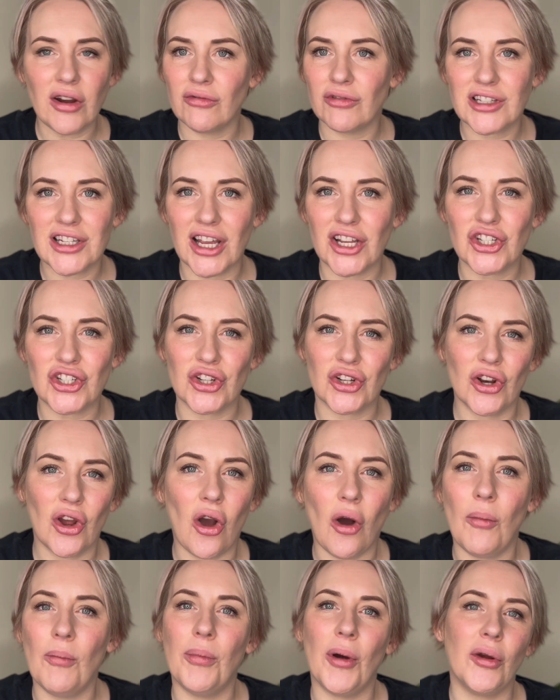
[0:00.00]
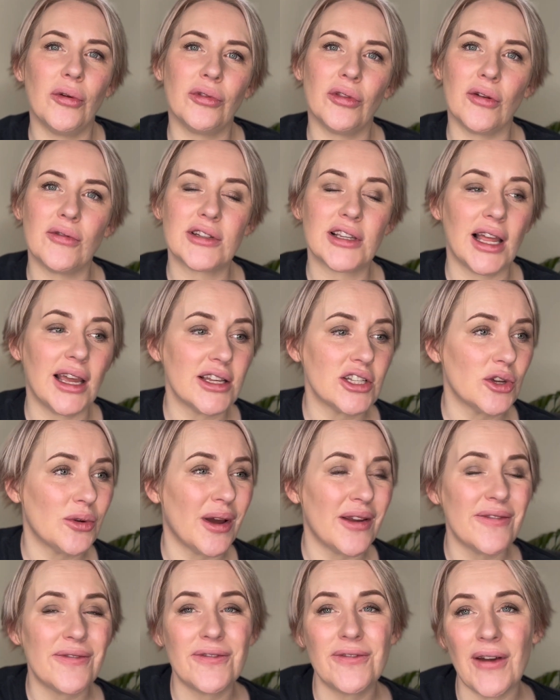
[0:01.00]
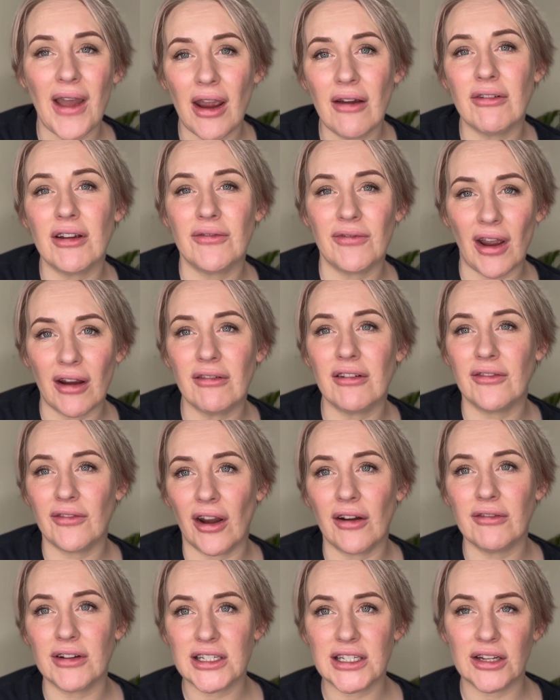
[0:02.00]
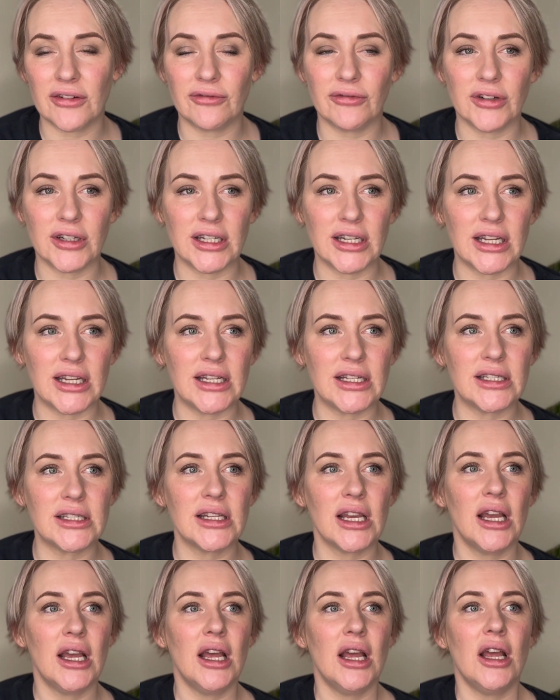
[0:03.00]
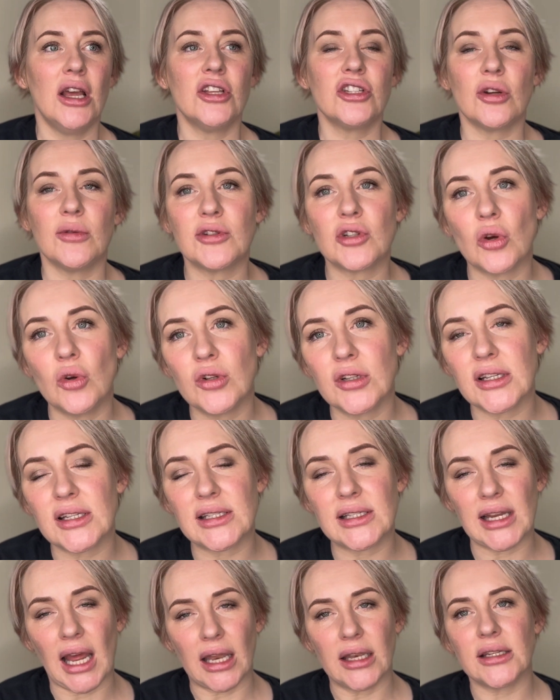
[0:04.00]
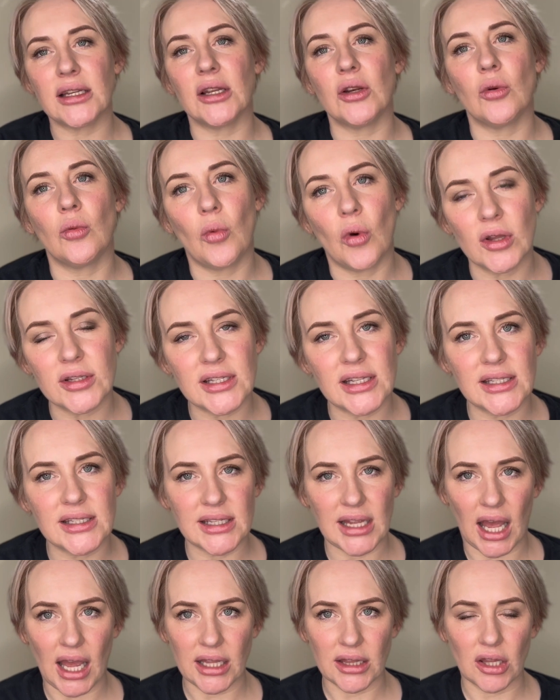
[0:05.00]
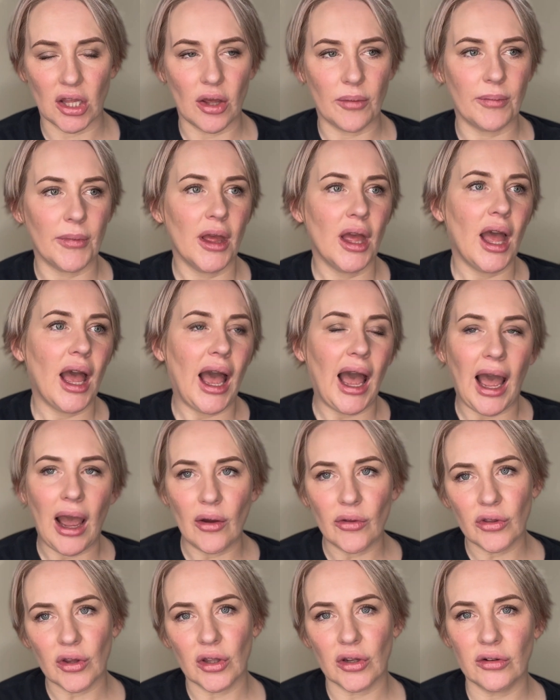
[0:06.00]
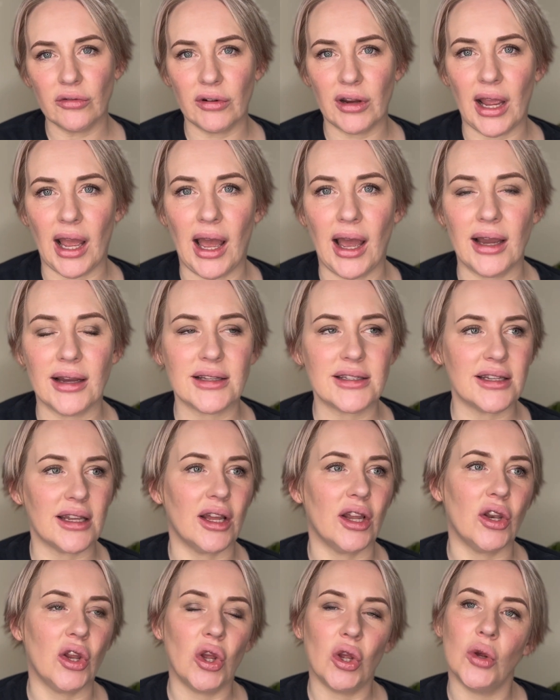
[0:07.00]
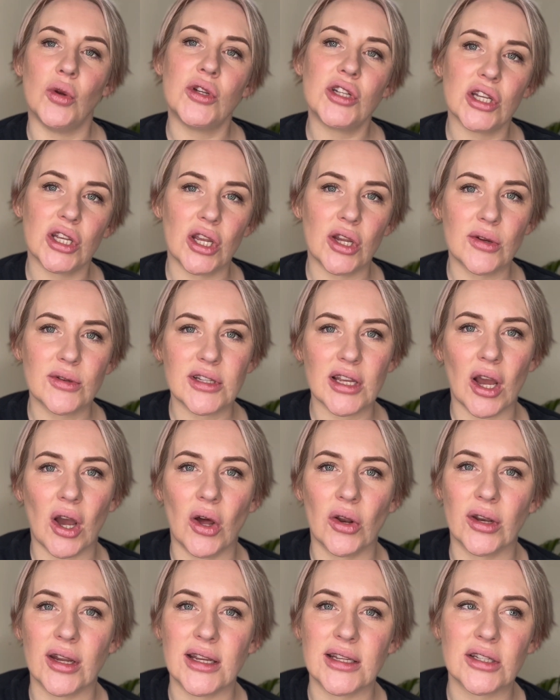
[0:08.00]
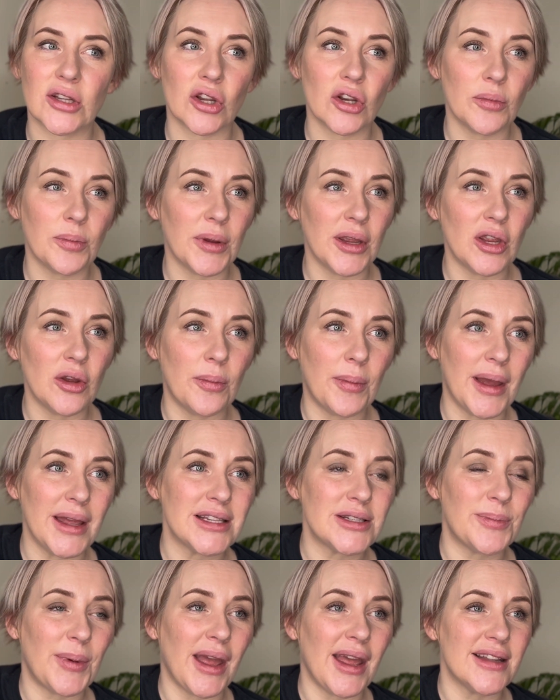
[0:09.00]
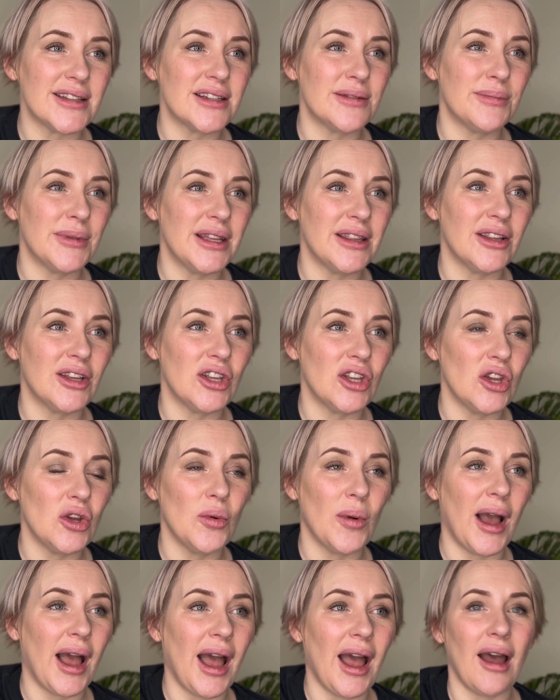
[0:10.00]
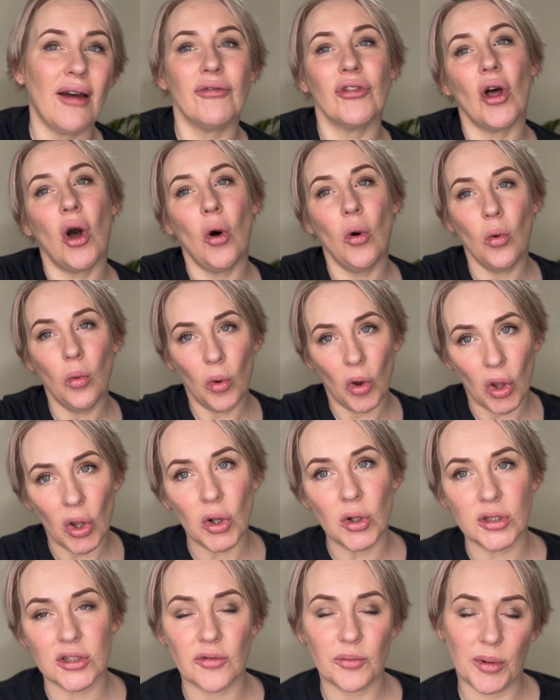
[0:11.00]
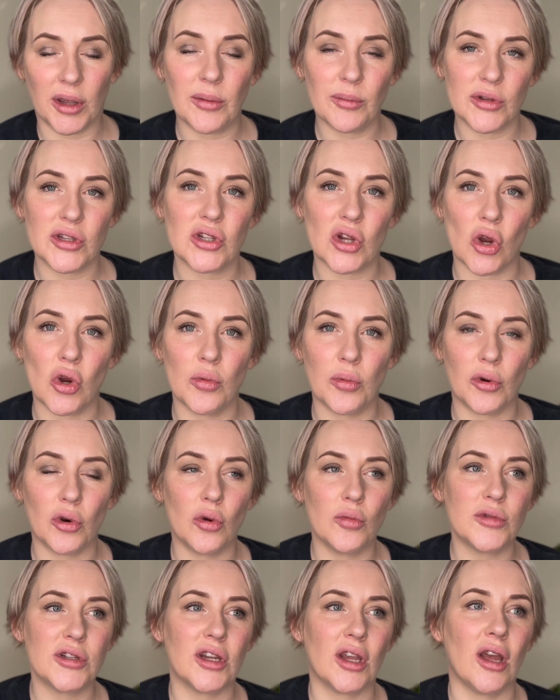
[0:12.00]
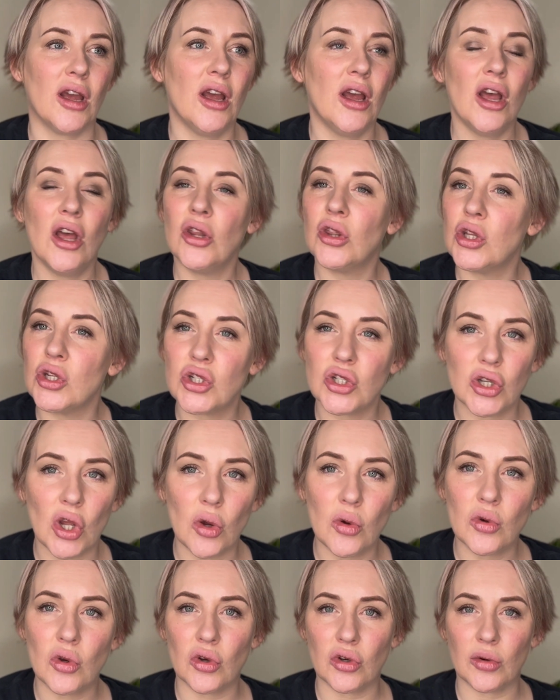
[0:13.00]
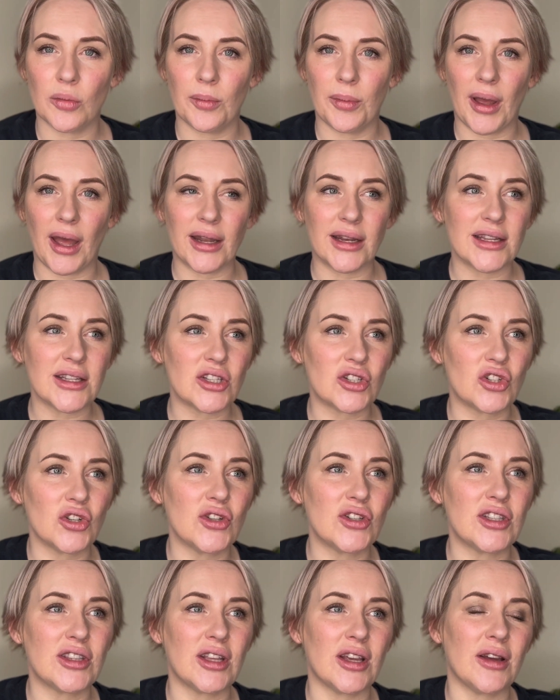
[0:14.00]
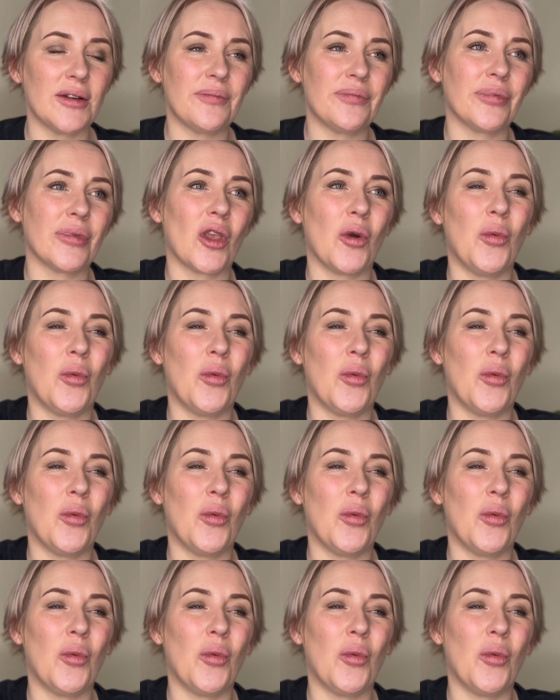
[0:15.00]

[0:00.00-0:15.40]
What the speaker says: retention on both those clients who had very, very, very different needs. So it's understanding what's inside them, how they're going to react, and who to use it on is going to be your best bet to mean that you have the whole world of pigments open up to you. There's no good and bad. It's just that